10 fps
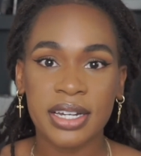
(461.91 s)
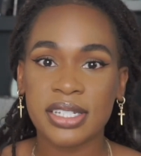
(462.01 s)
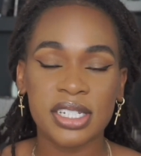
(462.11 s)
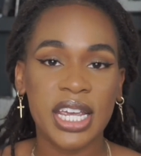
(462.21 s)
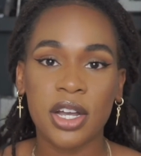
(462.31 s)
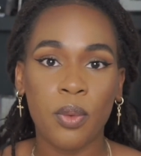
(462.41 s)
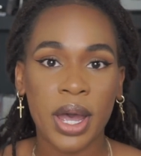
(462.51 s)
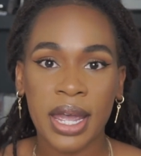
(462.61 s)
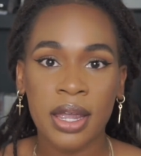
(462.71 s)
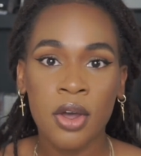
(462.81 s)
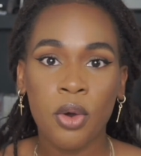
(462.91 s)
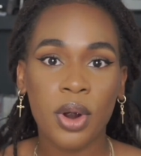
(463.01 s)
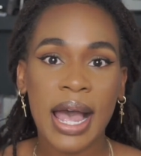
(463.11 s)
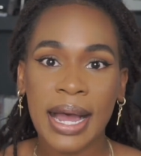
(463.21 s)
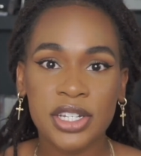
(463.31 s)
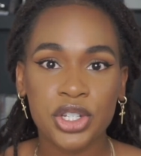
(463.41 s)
It doesn't take away or add